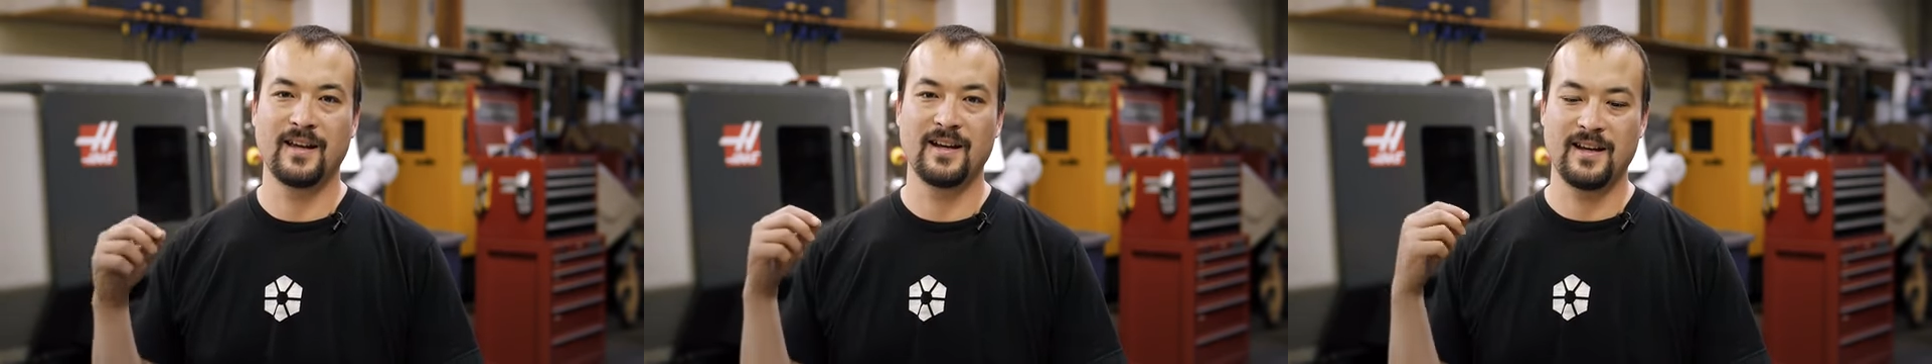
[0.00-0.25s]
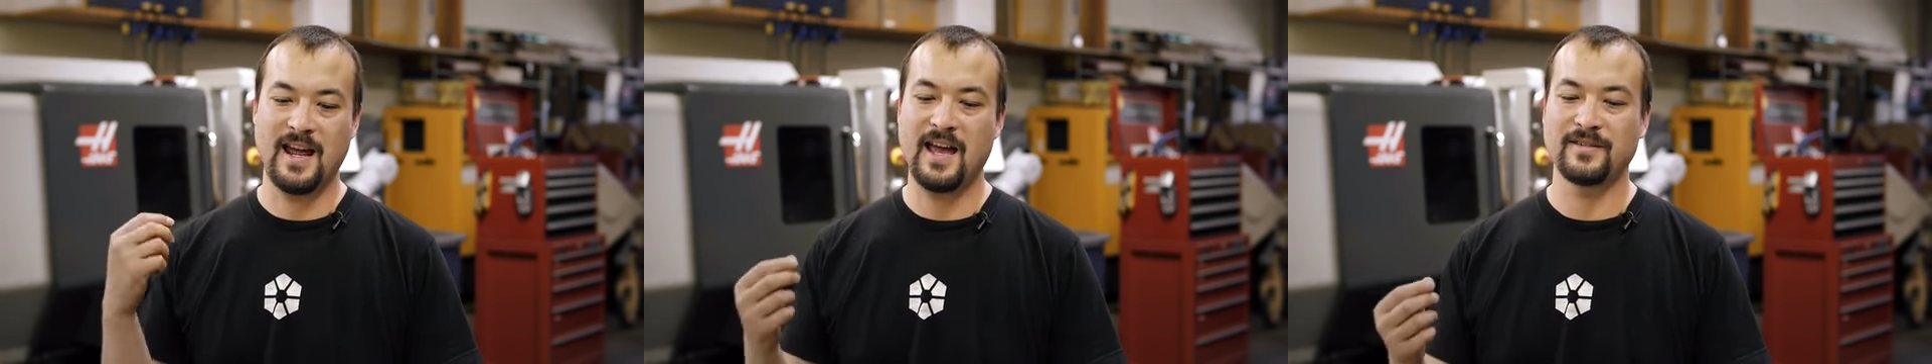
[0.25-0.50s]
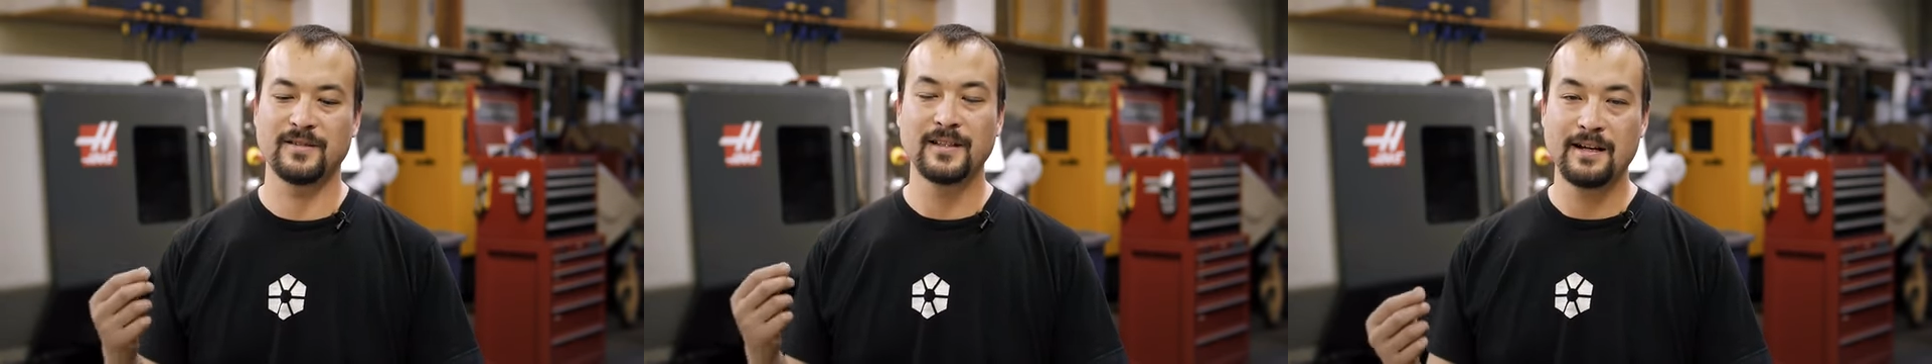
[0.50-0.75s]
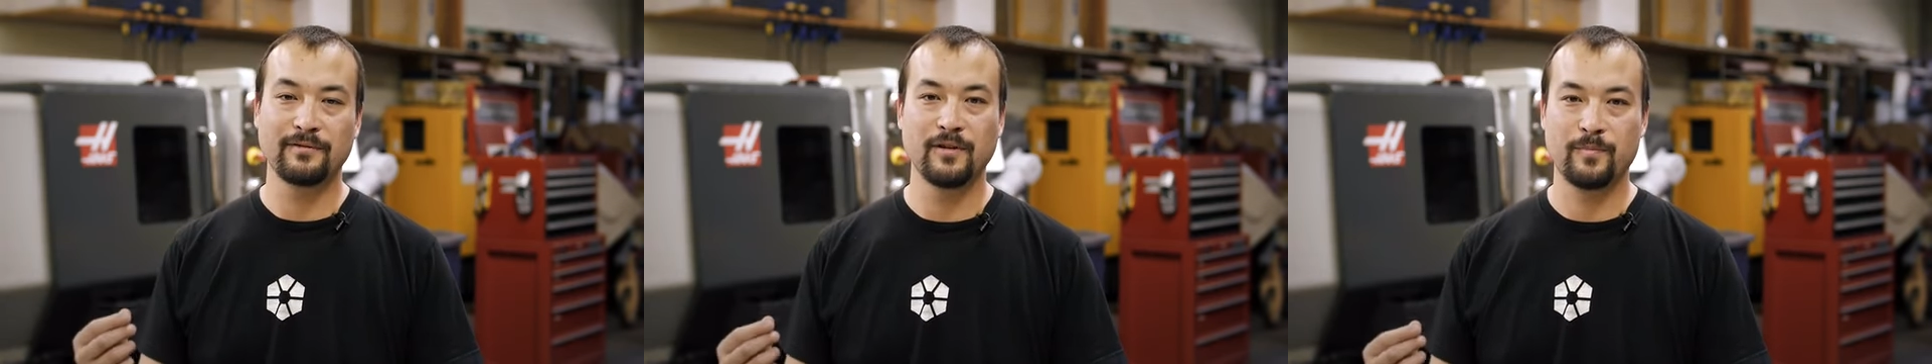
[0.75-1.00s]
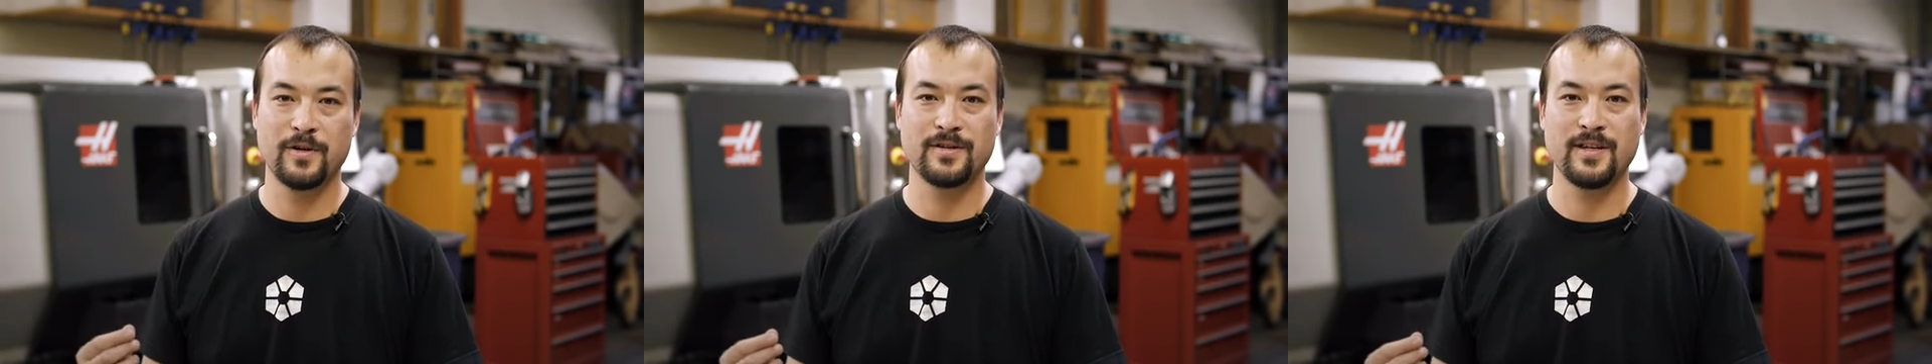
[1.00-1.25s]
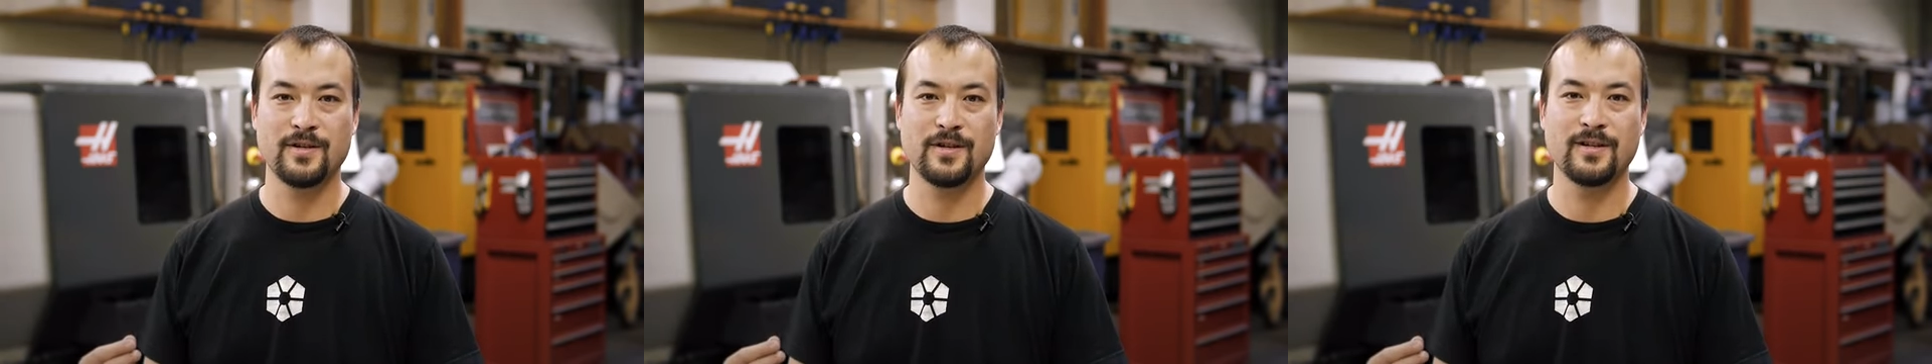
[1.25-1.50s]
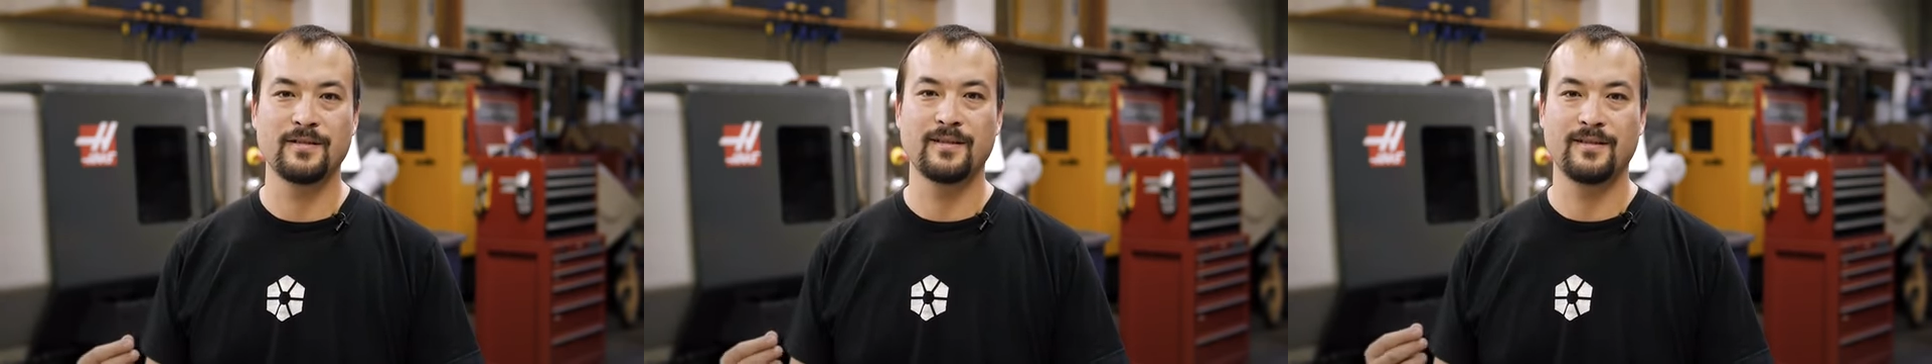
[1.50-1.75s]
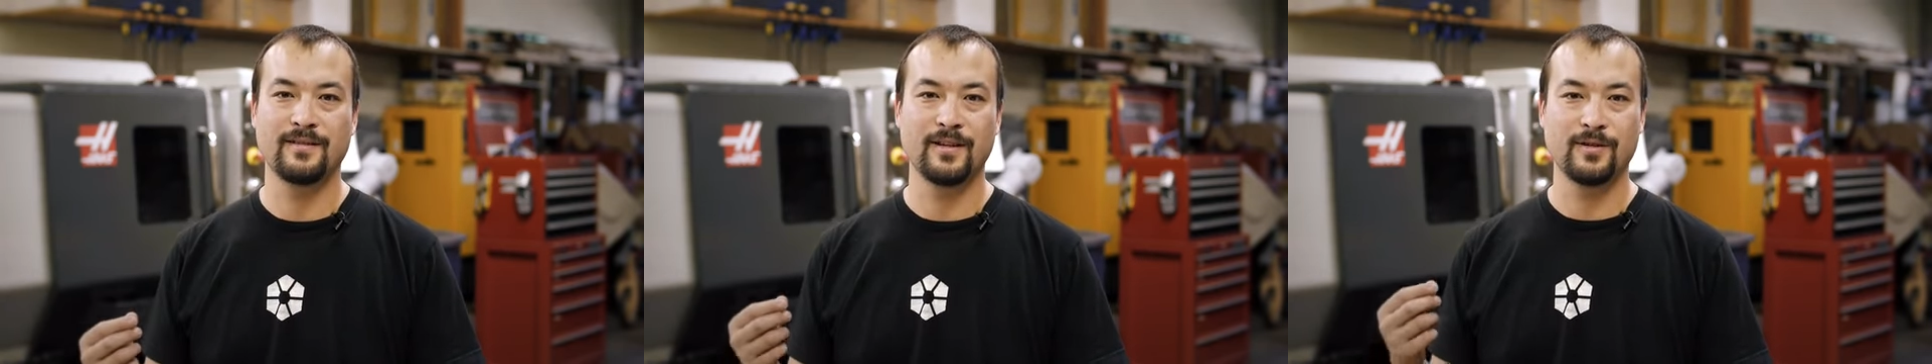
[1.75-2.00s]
and it has a level of precision